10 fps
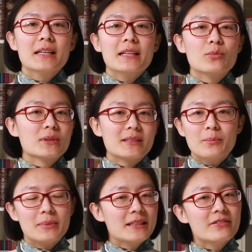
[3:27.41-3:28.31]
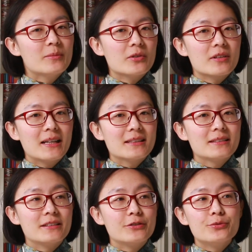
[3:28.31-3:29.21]
It was unbelievable that
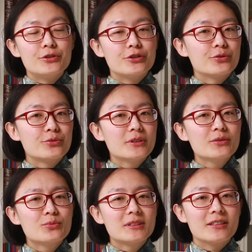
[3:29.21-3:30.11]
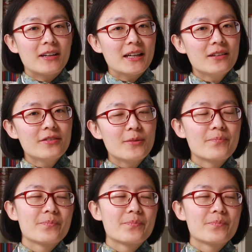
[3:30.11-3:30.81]
the two children would survive.